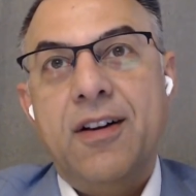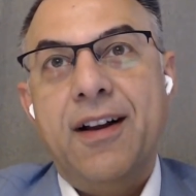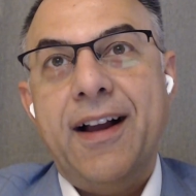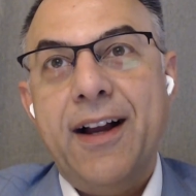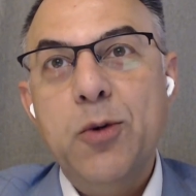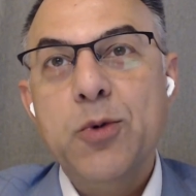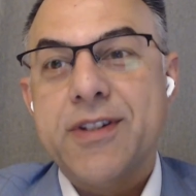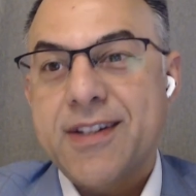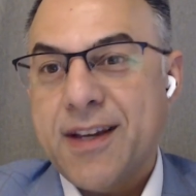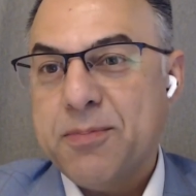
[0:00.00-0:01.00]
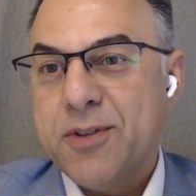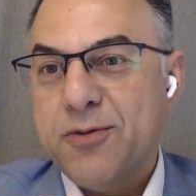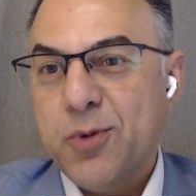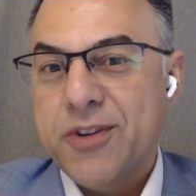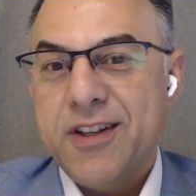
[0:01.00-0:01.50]
How
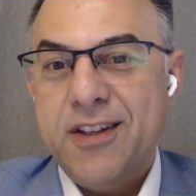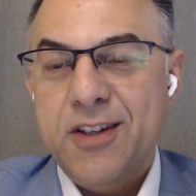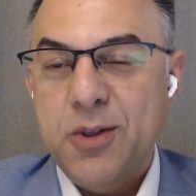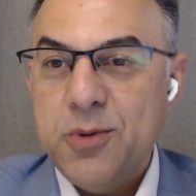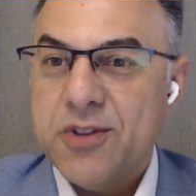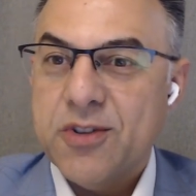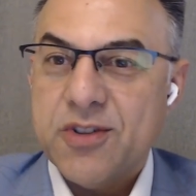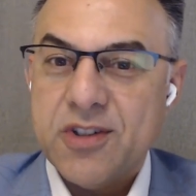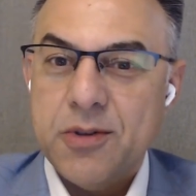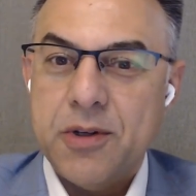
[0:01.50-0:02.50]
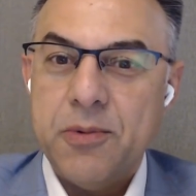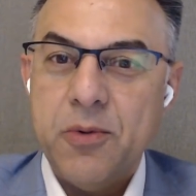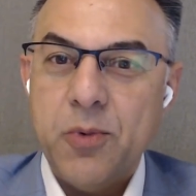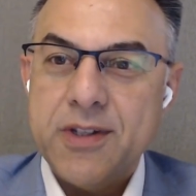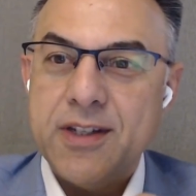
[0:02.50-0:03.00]
receptive were the users to it? I mean,
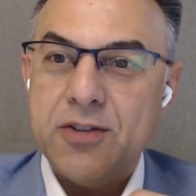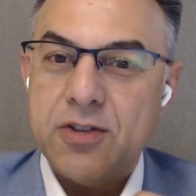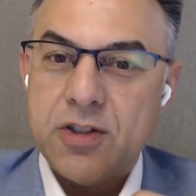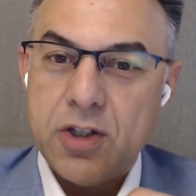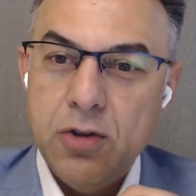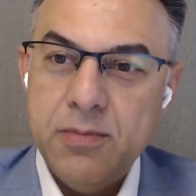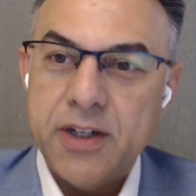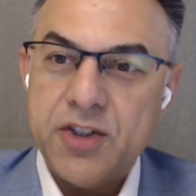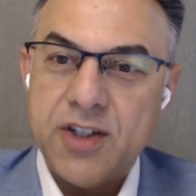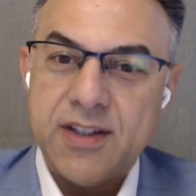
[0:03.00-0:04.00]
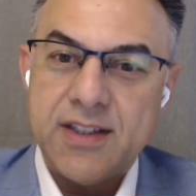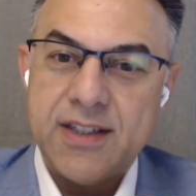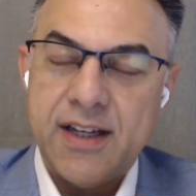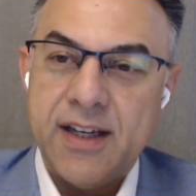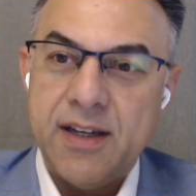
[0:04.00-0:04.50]
was it too much at the
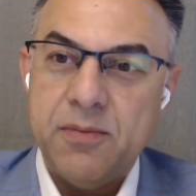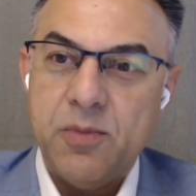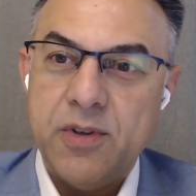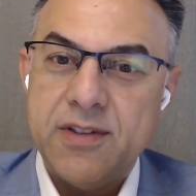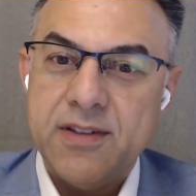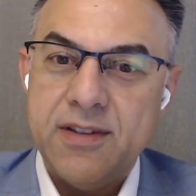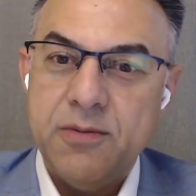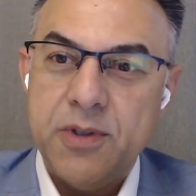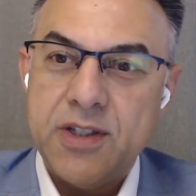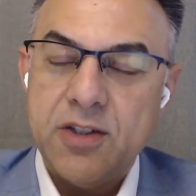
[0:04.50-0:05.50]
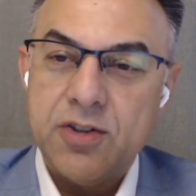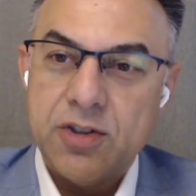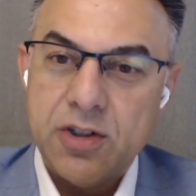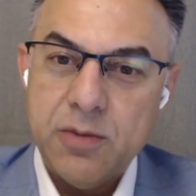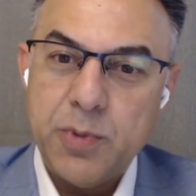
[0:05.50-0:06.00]
time? Was
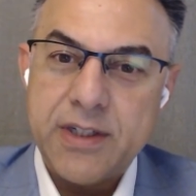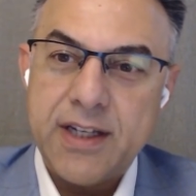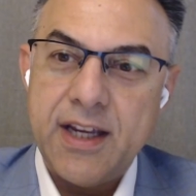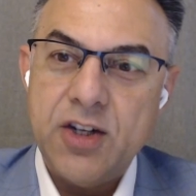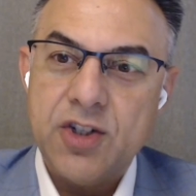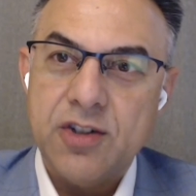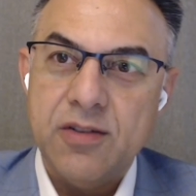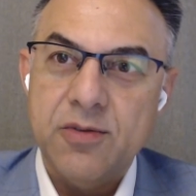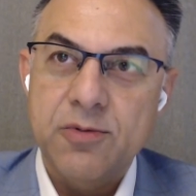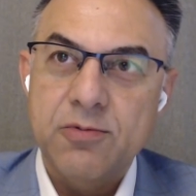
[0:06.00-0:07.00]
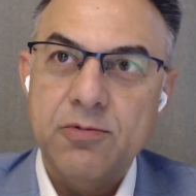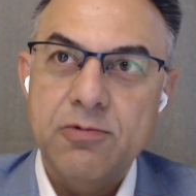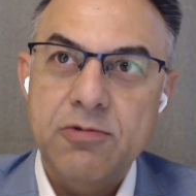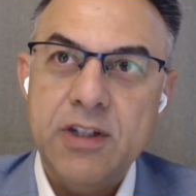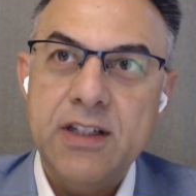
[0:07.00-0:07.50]
interpretation
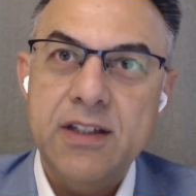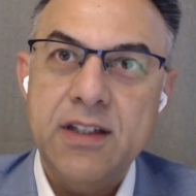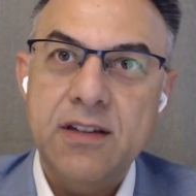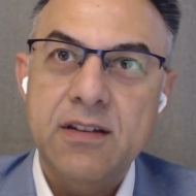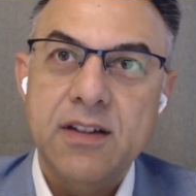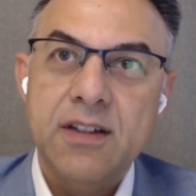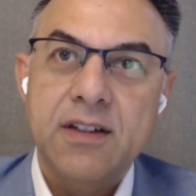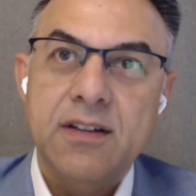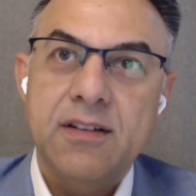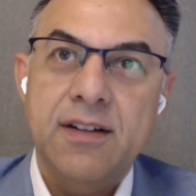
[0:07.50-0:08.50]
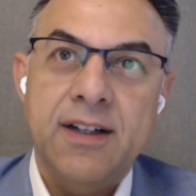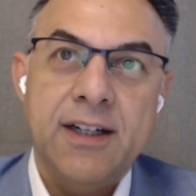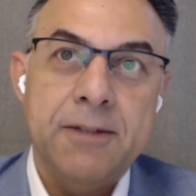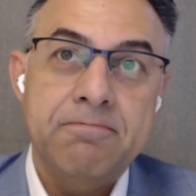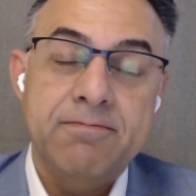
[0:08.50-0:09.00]
really
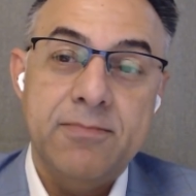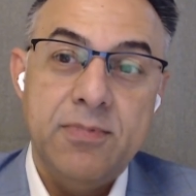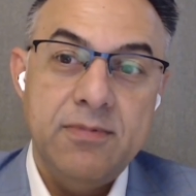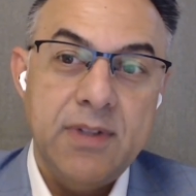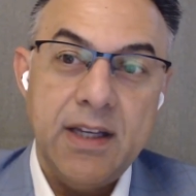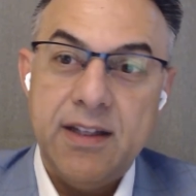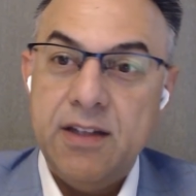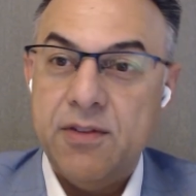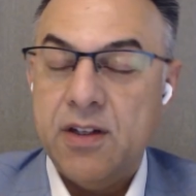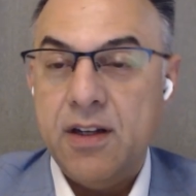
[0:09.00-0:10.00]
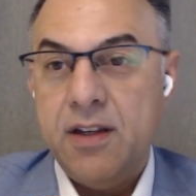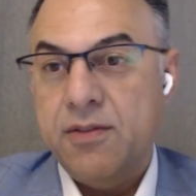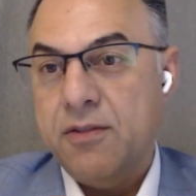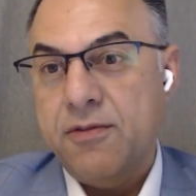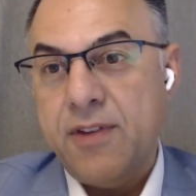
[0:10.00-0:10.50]
yeah,
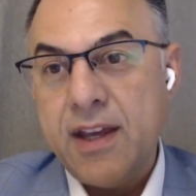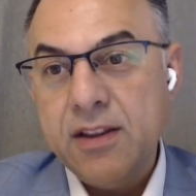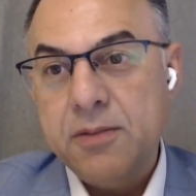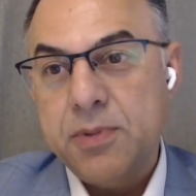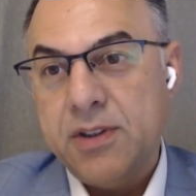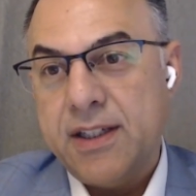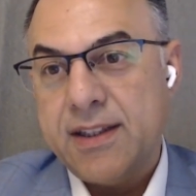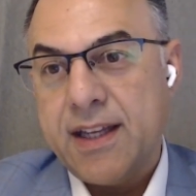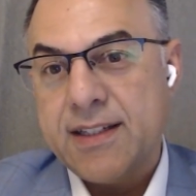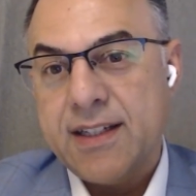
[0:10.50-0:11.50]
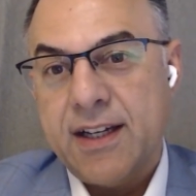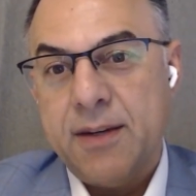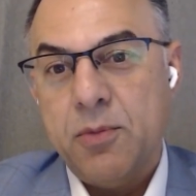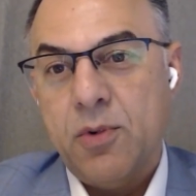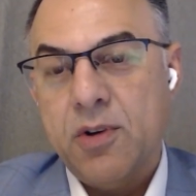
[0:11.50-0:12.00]
even available at that
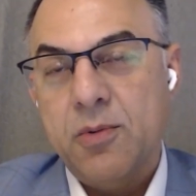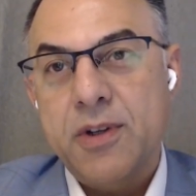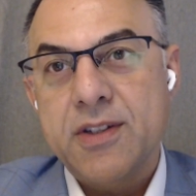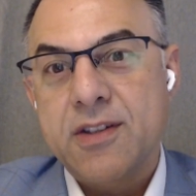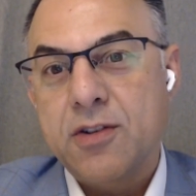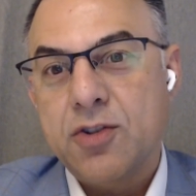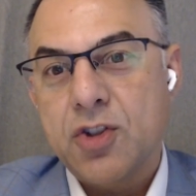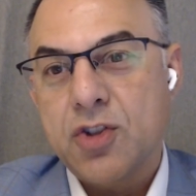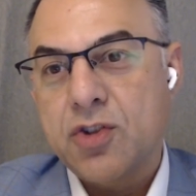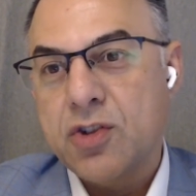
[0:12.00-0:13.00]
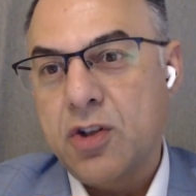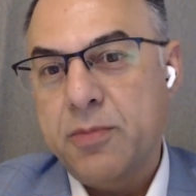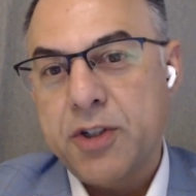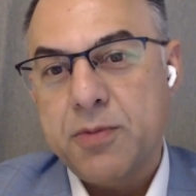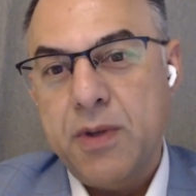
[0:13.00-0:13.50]
time, or was there just so
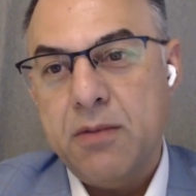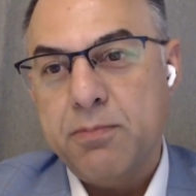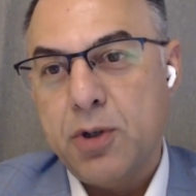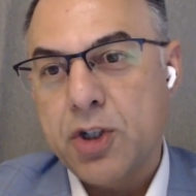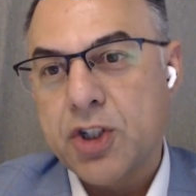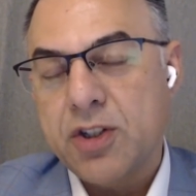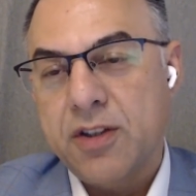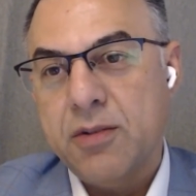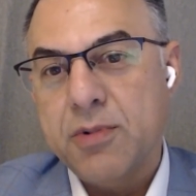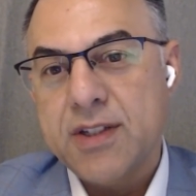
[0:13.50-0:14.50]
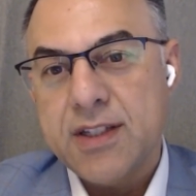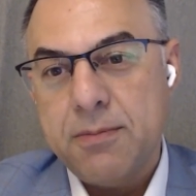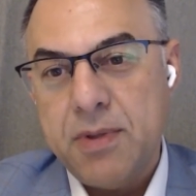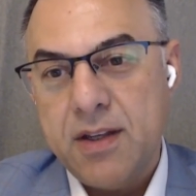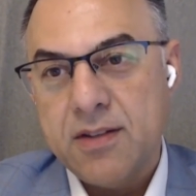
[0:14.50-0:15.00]
much being pushed on the
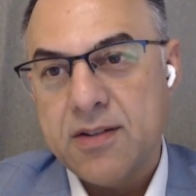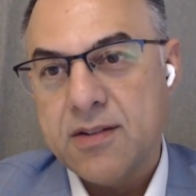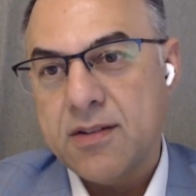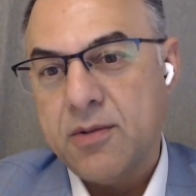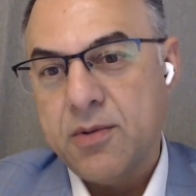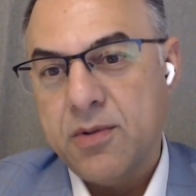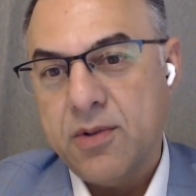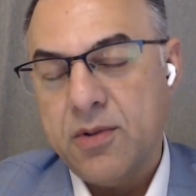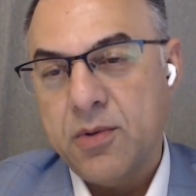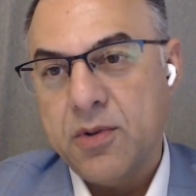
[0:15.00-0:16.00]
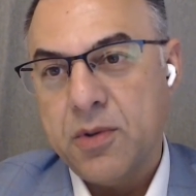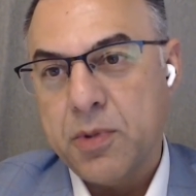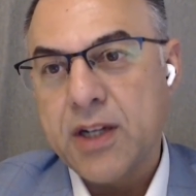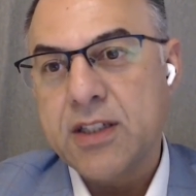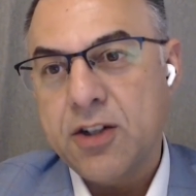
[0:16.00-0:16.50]
recipients or the
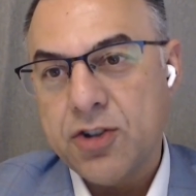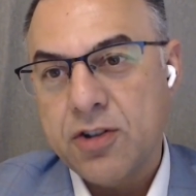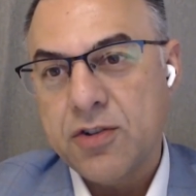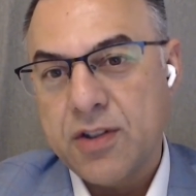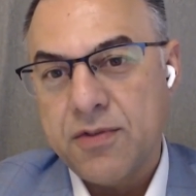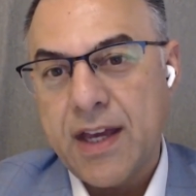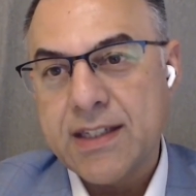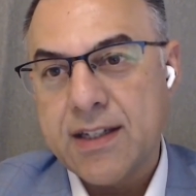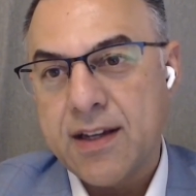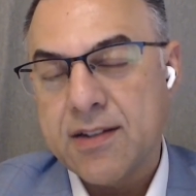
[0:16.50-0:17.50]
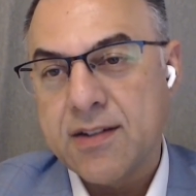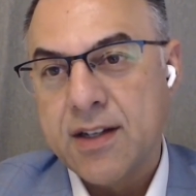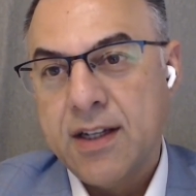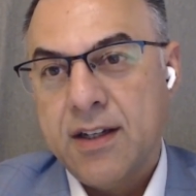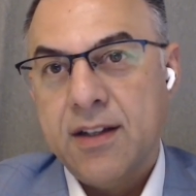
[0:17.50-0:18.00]
practitioners of that test
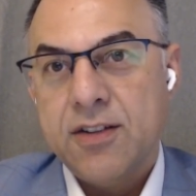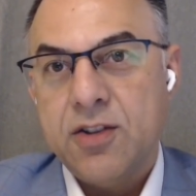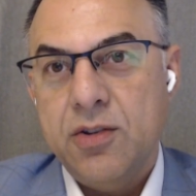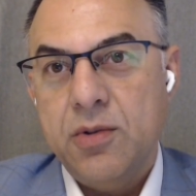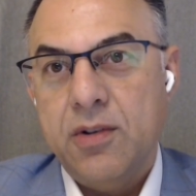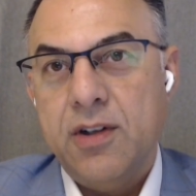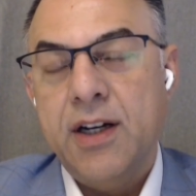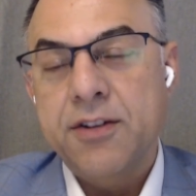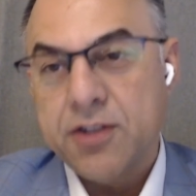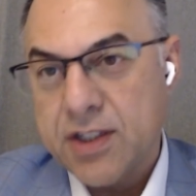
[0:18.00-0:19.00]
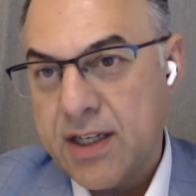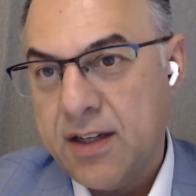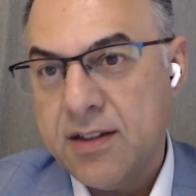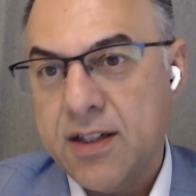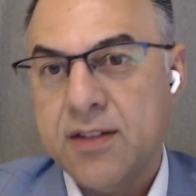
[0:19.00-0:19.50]
to
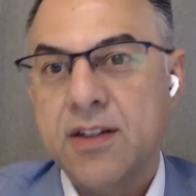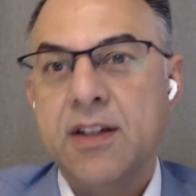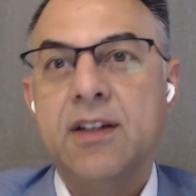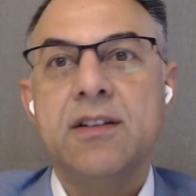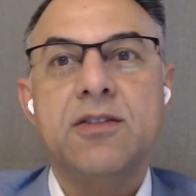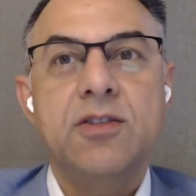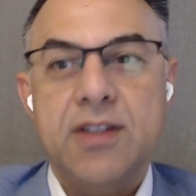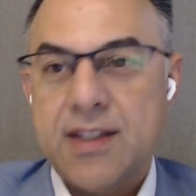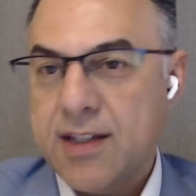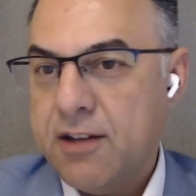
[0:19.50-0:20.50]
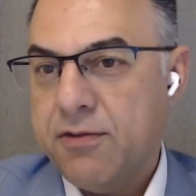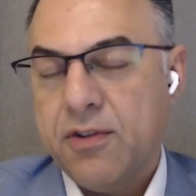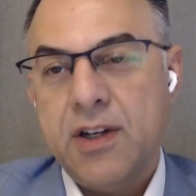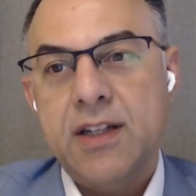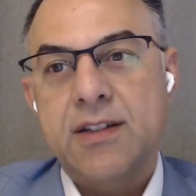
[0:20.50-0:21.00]
understand it,
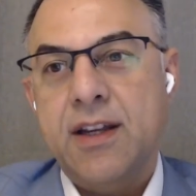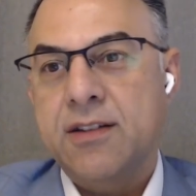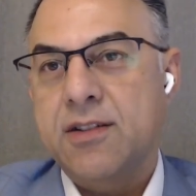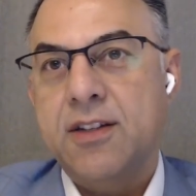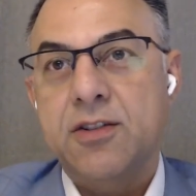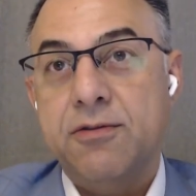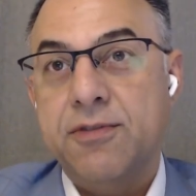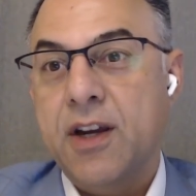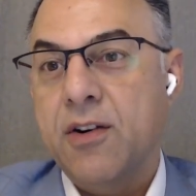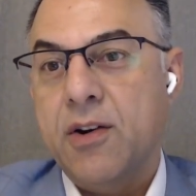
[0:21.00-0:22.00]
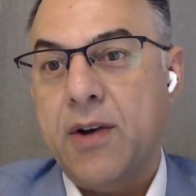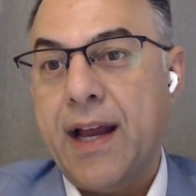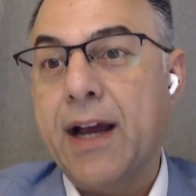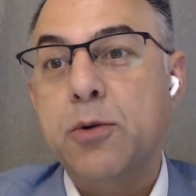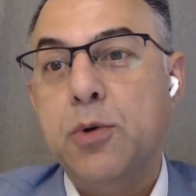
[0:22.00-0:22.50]
decipher it and to figure out
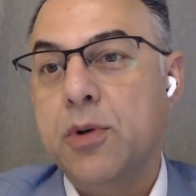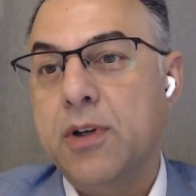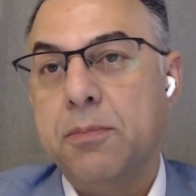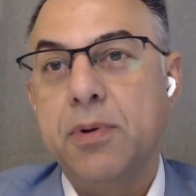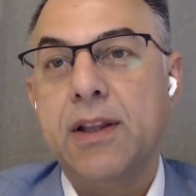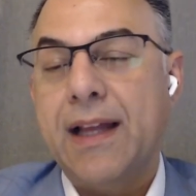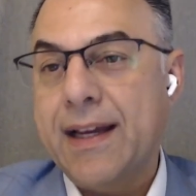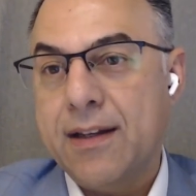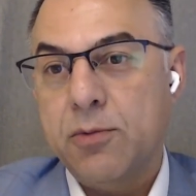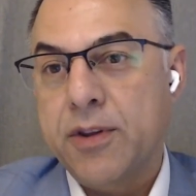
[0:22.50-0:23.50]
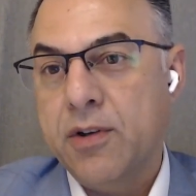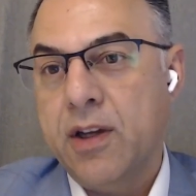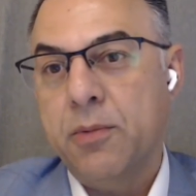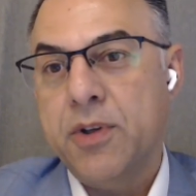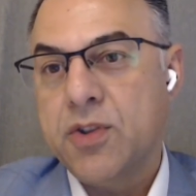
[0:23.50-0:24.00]
how to apply it, whether
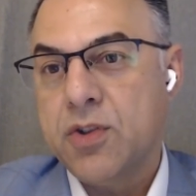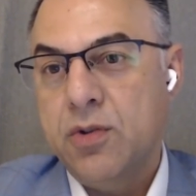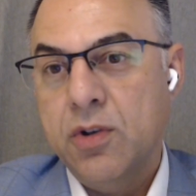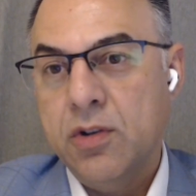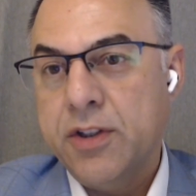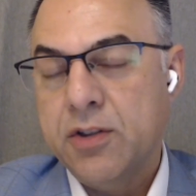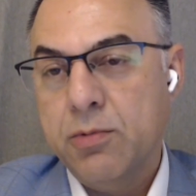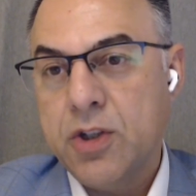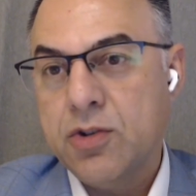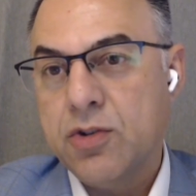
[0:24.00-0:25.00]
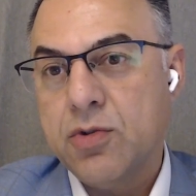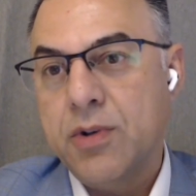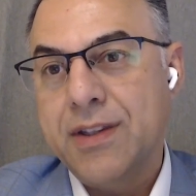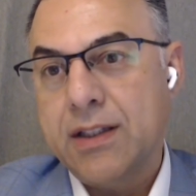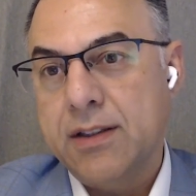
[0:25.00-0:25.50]
it was too early to research or
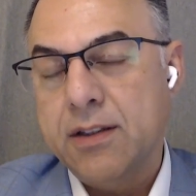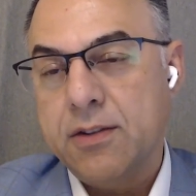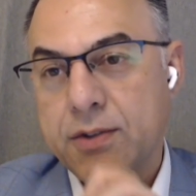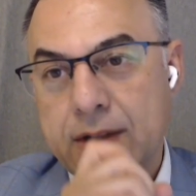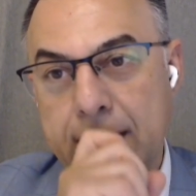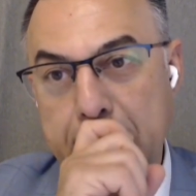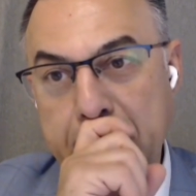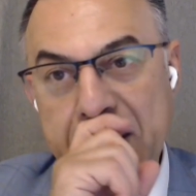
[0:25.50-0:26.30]
in the clinical setting.